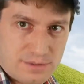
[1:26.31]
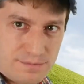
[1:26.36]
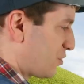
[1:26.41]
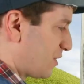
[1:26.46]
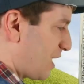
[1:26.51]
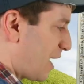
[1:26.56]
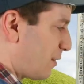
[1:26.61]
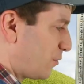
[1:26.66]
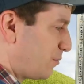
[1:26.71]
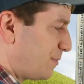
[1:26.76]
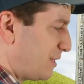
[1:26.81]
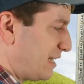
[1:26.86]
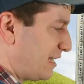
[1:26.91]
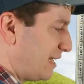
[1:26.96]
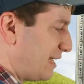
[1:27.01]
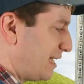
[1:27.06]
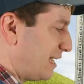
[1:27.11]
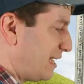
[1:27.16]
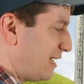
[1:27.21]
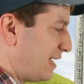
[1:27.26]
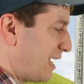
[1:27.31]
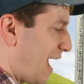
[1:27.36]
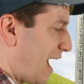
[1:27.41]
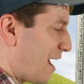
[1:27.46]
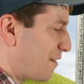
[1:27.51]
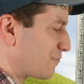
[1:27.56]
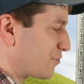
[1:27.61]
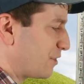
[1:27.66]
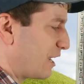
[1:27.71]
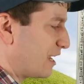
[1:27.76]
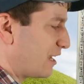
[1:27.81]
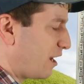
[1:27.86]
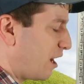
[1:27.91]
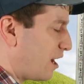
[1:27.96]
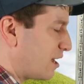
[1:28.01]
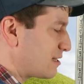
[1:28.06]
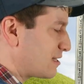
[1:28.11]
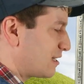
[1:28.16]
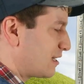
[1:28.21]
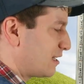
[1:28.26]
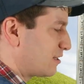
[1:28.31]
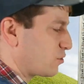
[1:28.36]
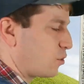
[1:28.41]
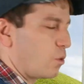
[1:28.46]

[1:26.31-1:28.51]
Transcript: So that would be E after a consonant